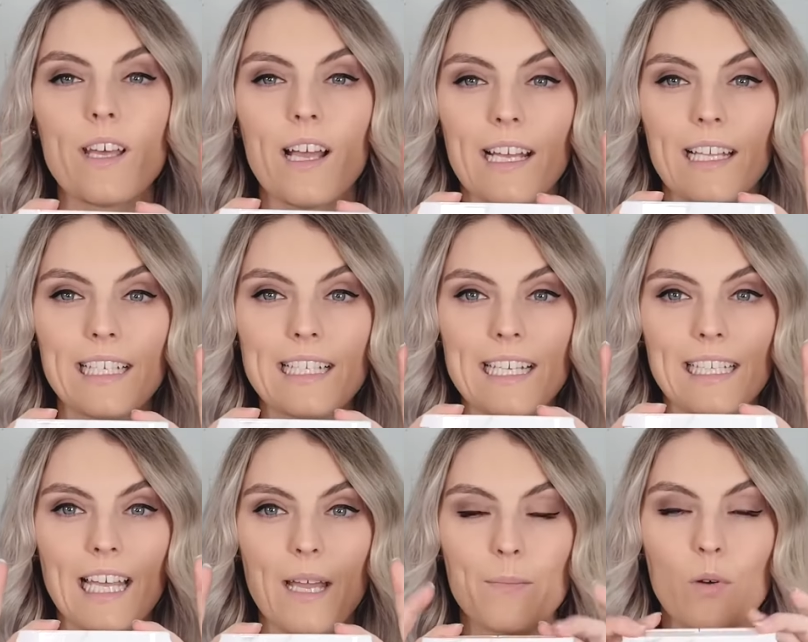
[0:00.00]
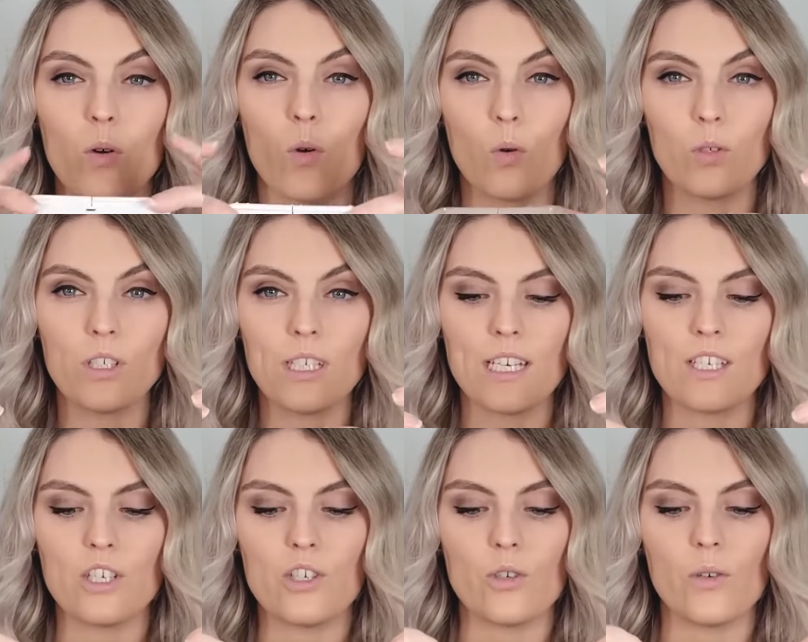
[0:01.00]
our LED lamp, all you need to
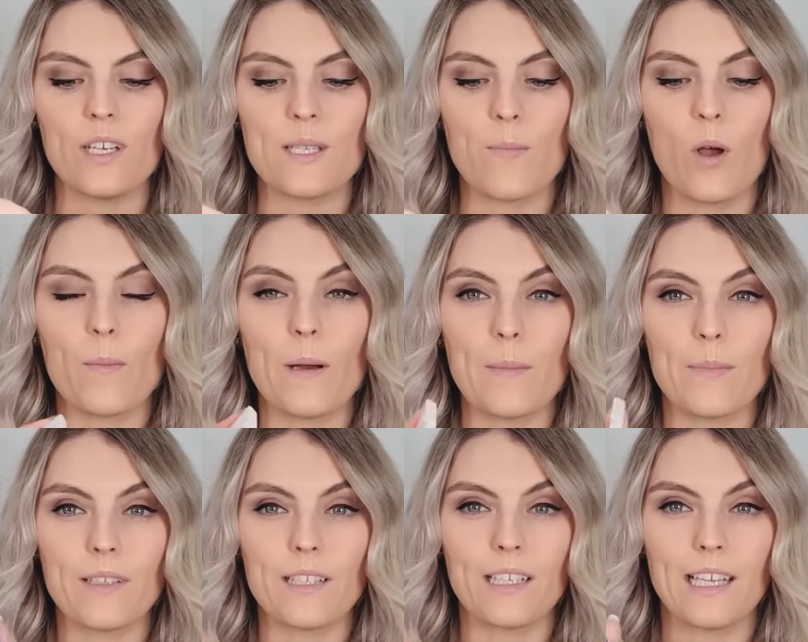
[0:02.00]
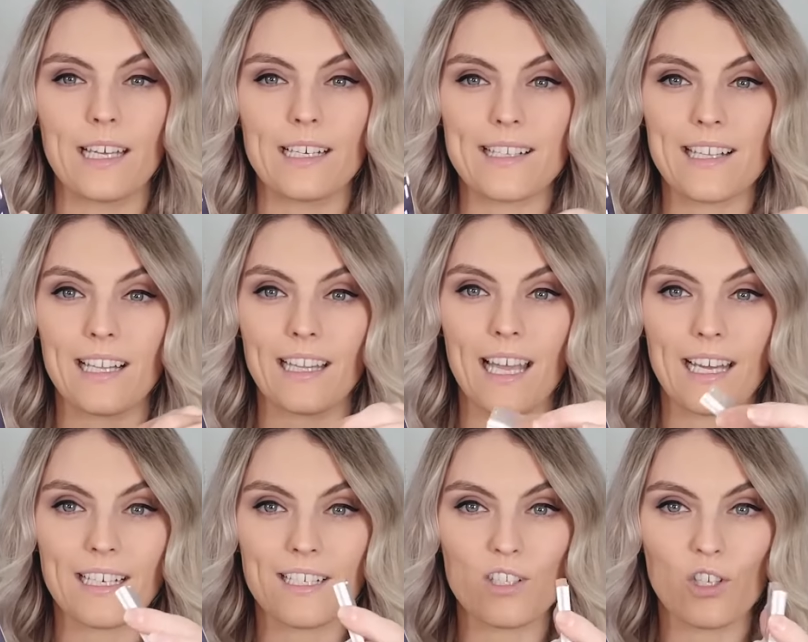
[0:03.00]
do is pop up the legs like
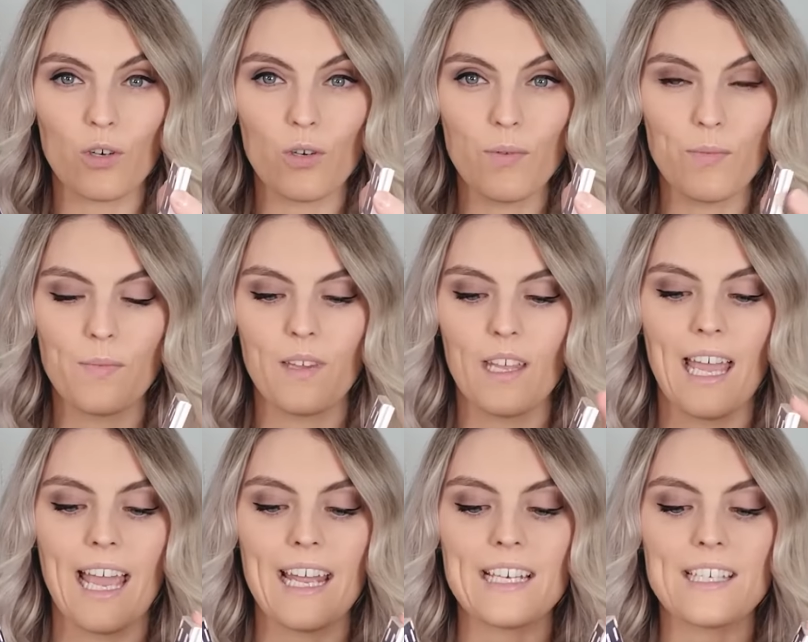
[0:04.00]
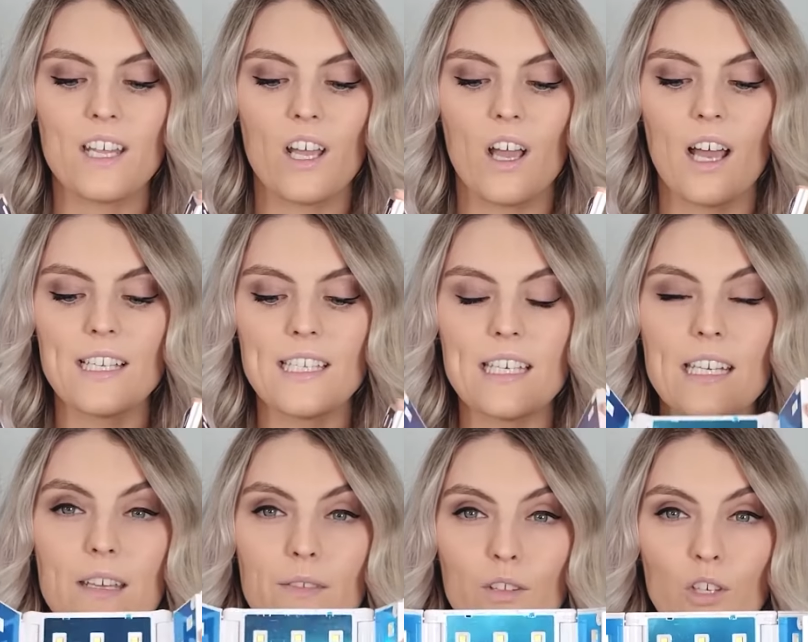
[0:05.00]
so, and
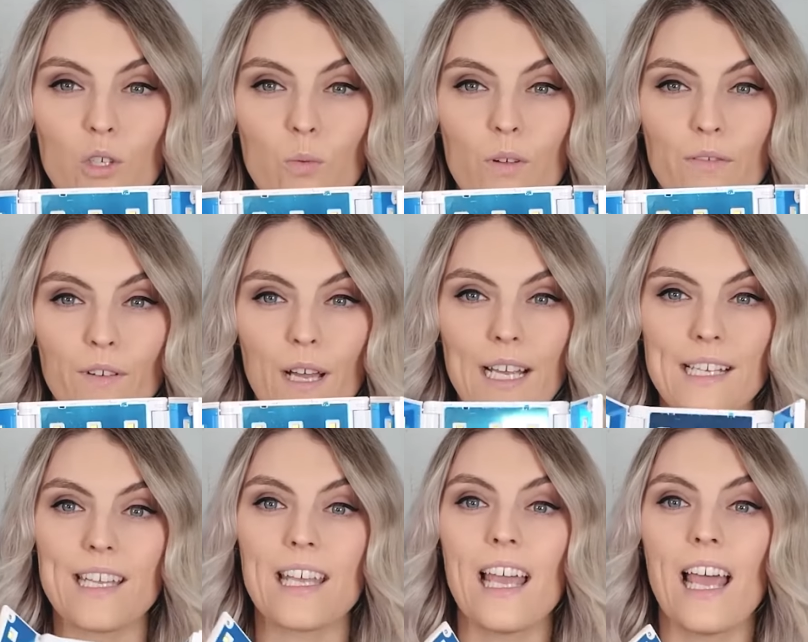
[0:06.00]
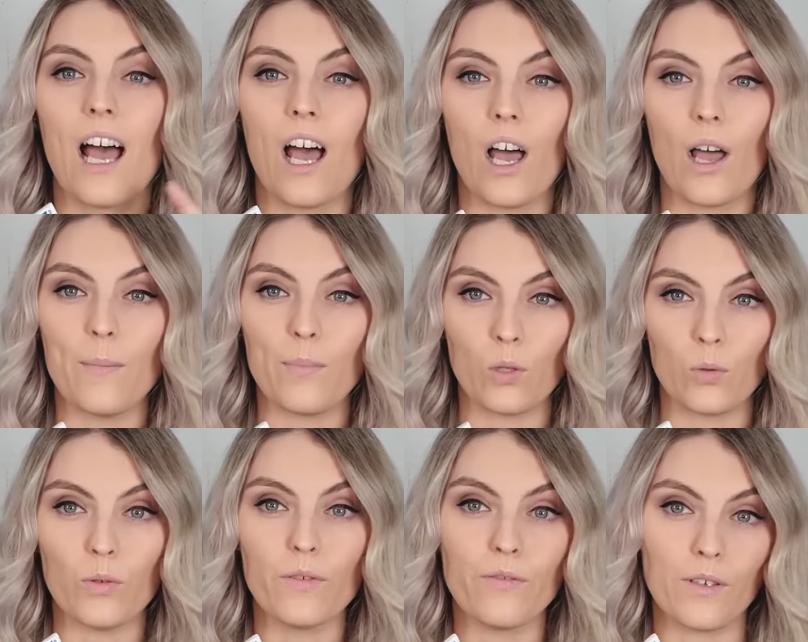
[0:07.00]
underneath you will find a
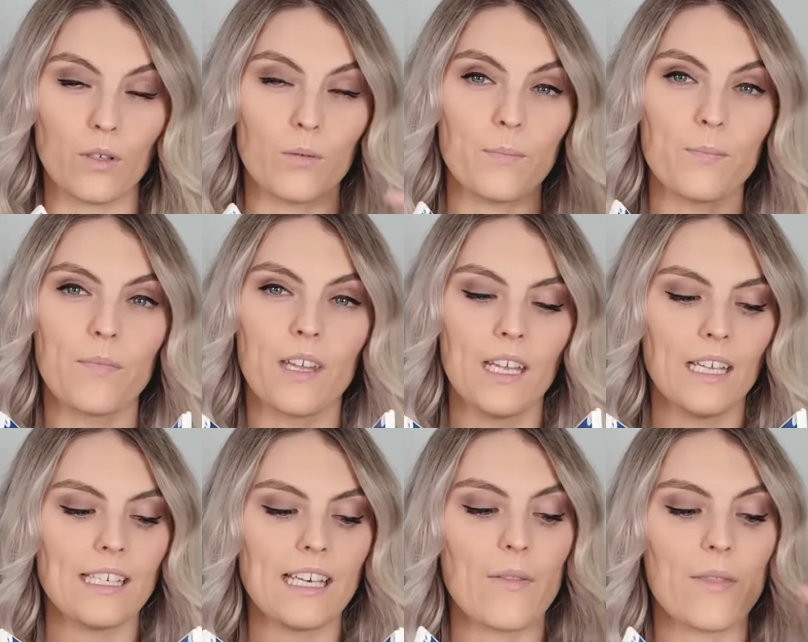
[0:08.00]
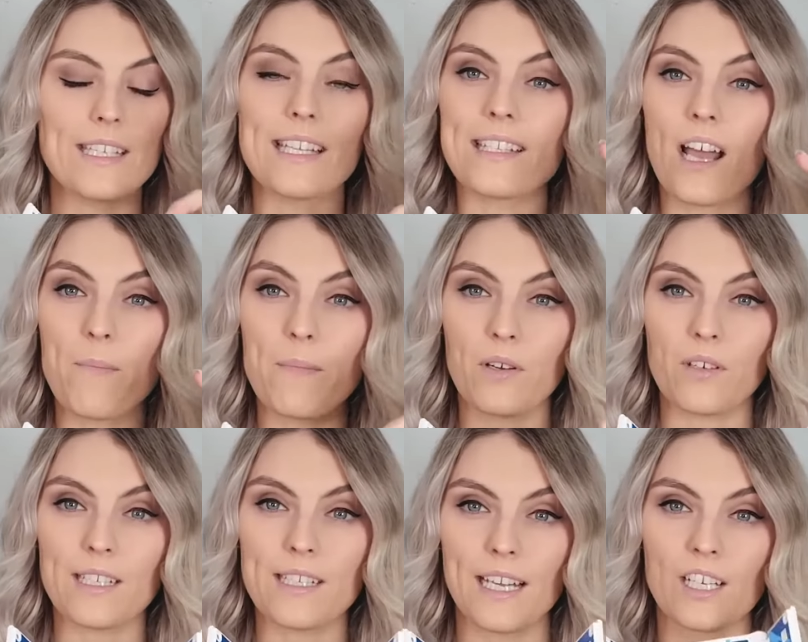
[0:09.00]
blue film. Now this is our
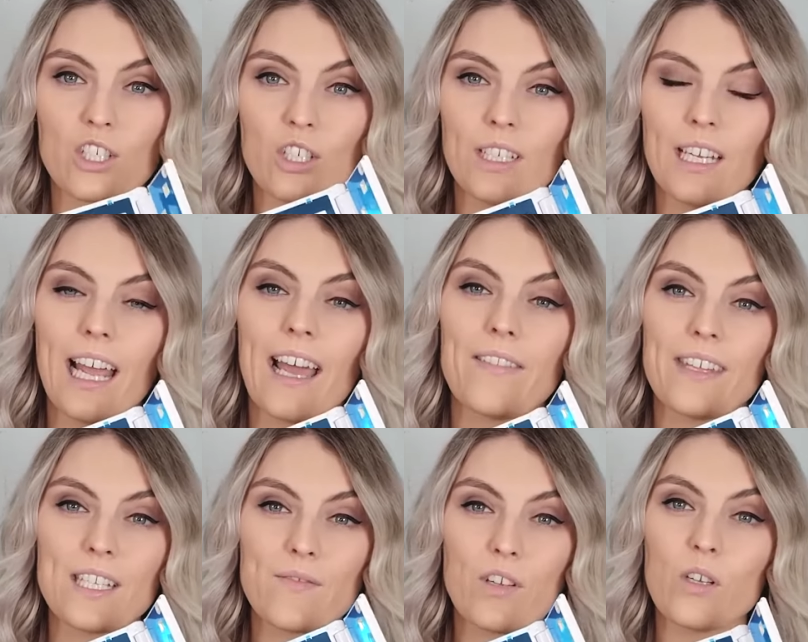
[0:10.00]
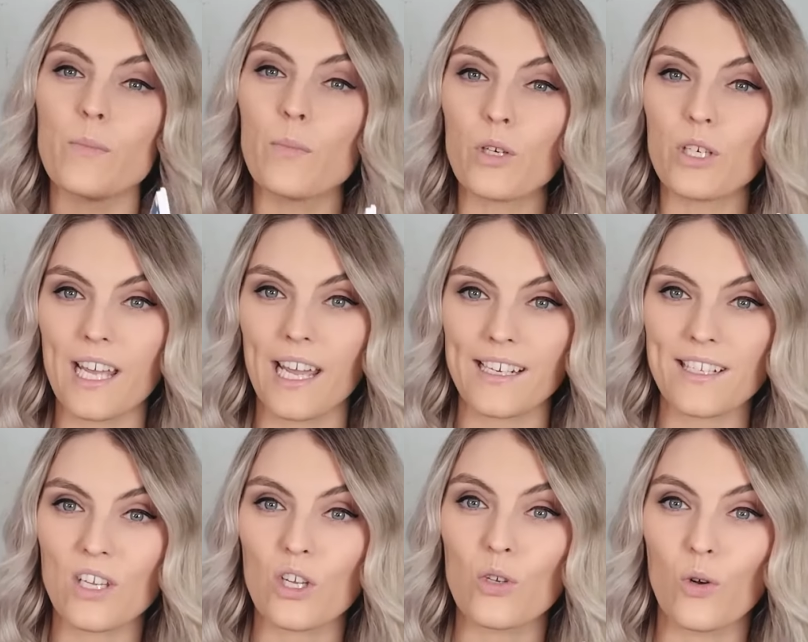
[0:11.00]
mirrored section, and this film protects
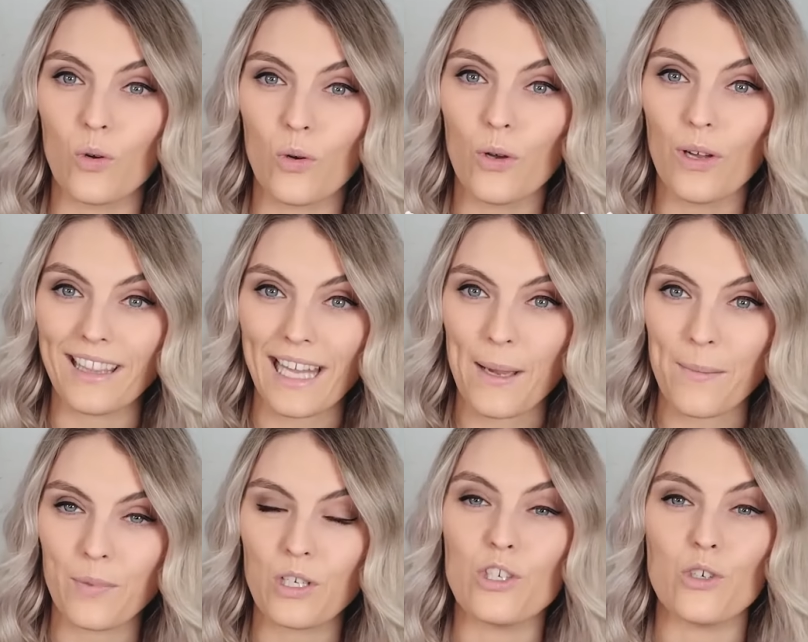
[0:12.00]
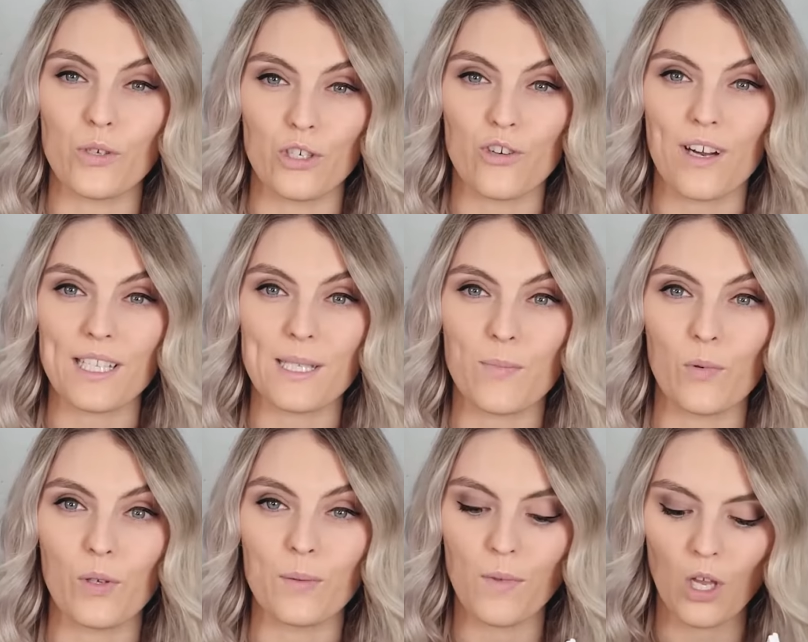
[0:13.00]
your lamp during transport.